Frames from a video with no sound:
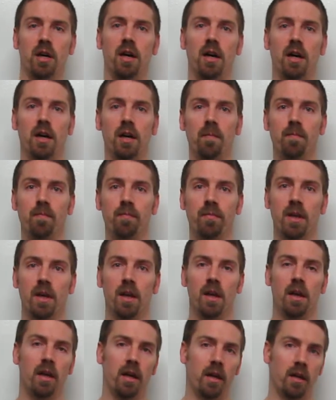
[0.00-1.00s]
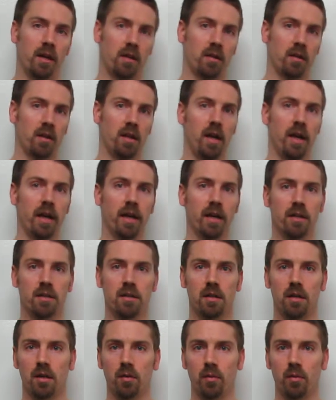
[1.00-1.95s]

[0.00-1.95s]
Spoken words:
and a client